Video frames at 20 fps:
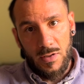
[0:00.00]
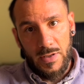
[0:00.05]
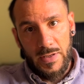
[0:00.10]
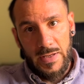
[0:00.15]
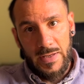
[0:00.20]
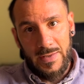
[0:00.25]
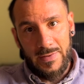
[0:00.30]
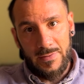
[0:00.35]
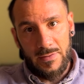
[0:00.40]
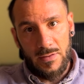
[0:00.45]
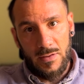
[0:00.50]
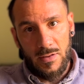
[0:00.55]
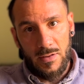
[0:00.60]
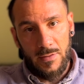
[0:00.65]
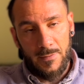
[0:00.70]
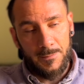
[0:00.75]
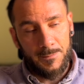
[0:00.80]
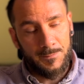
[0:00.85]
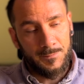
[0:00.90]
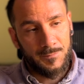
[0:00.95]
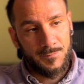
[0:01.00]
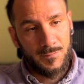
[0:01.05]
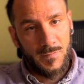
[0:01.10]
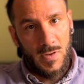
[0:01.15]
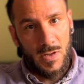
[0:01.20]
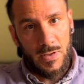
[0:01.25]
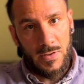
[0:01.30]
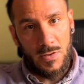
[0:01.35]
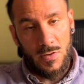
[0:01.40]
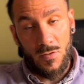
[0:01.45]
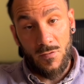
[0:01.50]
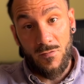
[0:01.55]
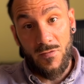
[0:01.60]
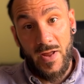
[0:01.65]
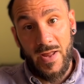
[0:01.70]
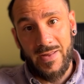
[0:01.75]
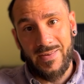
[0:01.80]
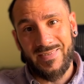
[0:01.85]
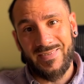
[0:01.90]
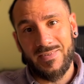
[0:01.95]
in your
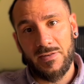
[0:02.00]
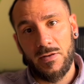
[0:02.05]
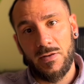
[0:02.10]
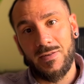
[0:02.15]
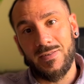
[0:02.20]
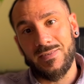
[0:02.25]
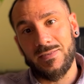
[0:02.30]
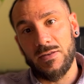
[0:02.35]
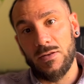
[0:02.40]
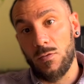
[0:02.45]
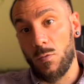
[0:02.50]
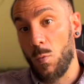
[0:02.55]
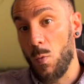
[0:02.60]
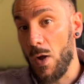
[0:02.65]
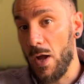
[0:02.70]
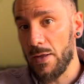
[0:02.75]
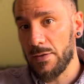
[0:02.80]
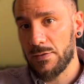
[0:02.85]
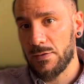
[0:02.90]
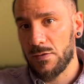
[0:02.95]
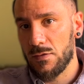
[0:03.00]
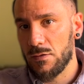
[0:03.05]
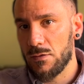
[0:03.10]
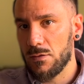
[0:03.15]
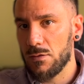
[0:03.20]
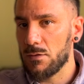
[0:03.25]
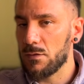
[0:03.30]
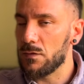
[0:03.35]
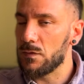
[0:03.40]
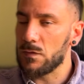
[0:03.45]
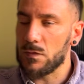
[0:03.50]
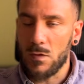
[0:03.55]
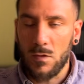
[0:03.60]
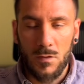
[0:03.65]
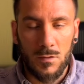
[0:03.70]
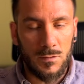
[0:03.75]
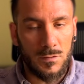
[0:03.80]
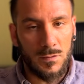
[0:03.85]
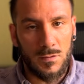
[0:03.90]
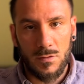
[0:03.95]
vase is still wet,
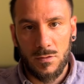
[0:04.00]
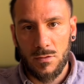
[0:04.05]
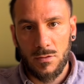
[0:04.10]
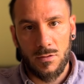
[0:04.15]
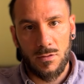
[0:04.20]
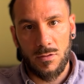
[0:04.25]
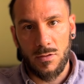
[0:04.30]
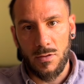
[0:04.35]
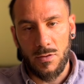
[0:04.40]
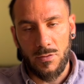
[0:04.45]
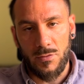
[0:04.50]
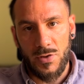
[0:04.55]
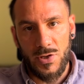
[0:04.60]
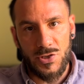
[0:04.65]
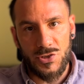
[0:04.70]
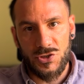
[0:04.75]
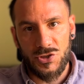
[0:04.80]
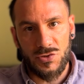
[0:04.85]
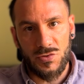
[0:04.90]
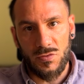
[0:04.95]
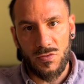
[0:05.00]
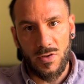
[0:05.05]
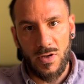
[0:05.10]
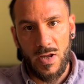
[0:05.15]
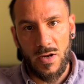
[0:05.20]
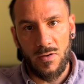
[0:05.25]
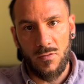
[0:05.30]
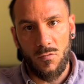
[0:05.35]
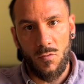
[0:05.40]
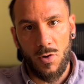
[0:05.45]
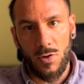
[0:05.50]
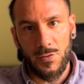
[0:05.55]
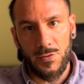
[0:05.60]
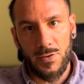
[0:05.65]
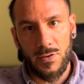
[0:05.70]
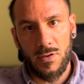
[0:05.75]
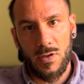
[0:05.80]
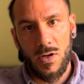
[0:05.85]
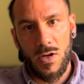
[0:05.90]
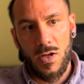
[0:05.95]
don't reach to the can of
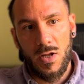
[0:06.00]
water.